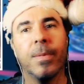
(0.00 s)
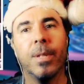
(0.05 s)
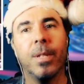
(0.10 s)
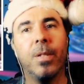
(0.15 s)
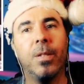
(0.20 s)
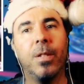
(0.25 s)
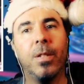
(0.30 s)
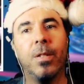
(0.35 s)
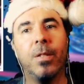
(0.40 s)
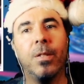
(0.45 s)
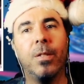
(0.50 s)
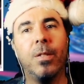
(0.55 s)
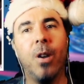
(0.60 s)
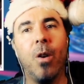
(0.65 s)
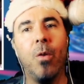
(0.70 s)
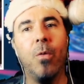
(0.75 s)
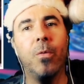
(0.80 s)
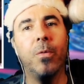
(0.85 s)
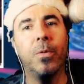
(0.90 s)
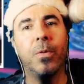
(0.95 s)
It's just
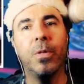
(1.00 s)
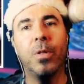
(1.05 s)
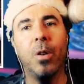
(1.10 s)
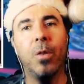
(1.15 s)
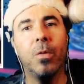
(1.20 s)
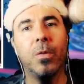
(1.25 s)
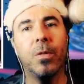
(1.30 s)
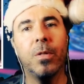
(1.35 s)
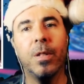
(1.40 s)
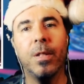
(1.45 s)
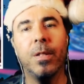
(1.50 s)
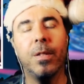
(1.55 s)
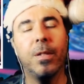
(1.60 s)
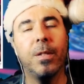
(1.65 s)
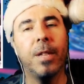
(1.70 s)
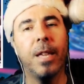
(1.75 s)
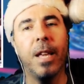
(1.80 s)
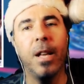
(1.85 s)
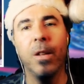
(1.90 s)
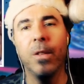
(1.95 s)
so, so, his
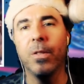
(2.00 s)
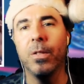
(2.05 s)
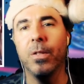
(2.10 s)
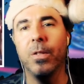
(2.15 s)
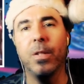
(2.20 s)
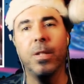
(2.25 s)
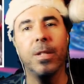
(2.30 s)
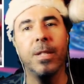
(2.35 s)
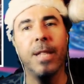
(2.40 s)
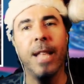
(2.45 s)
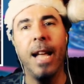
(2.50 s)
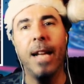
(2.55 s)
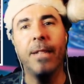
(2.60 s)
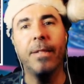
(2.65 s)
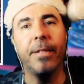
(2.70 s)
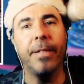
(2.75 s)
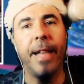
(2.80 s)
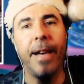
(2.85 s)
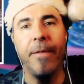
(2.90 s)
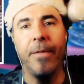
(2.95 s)
skills are just
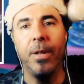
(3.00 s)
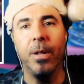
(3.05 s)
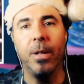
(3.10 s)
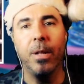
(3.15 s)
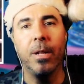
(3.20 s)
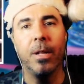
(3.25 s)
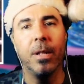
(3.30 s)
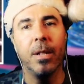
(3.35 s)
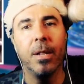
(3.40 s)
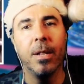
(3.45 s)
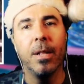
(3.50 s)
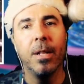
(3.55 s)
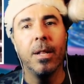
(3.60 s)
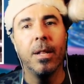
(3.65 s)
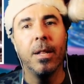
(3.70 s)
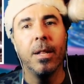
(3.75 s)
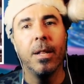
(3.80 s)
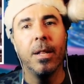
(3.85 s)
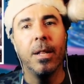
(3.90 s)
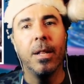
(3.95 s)
next level.
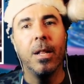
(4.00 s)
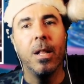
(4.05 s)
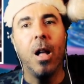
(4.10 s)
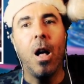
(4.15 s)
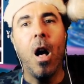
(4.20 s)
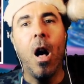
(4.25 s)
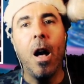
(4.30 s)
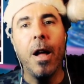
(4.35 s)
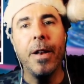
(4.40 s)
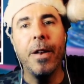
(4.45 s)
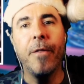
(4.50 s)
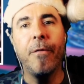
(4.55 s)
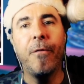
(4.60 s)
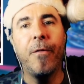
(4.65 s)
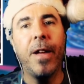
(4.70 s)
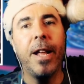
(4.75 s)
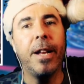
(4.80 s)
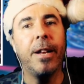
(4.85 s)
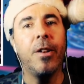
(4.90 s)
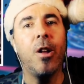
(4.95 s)

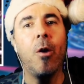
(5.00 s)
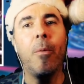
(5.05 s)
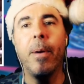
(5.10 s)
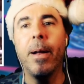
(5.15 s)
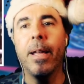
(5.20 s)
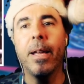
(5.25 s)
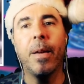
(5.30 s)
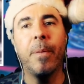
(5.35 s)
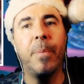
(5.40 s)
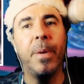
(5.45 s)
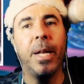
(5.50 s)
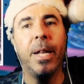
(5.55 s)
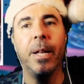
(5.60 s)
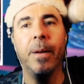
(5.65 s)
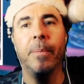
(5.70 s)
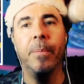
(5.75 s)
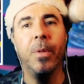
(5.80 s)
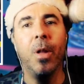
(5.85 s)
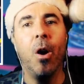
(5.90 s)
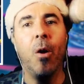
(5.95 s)
Undefeated. Nobody can beat
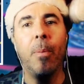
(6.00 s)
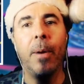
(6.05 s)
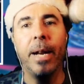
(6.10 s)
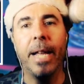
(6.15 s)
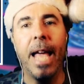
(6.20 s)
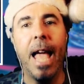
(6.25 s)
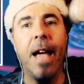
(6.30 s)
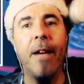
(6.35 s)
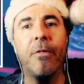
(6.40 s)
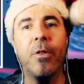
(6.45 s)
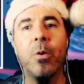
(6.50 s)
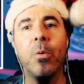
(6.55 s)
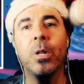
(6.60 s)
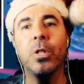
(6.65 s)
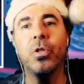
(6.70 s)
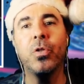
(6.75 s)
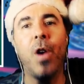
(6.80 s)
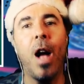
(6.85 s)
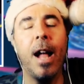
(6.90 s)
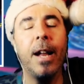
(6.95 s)
him. Nobody.
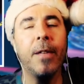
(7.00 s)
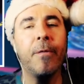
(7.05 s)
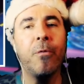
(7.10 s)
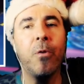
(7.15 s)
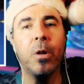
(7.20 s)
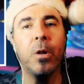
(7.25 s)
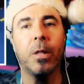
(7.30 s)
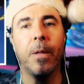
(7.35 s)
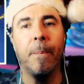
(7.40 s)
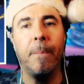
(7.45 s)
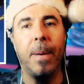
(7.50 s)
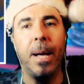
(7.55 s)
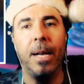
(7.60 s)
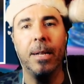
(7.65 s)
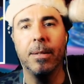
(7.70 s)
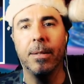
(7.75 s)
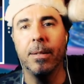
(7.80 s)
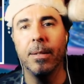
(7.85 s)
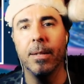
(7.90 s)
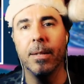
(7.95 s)
Everyone tried. He fought the
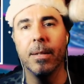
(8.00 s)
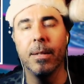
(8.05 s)
best.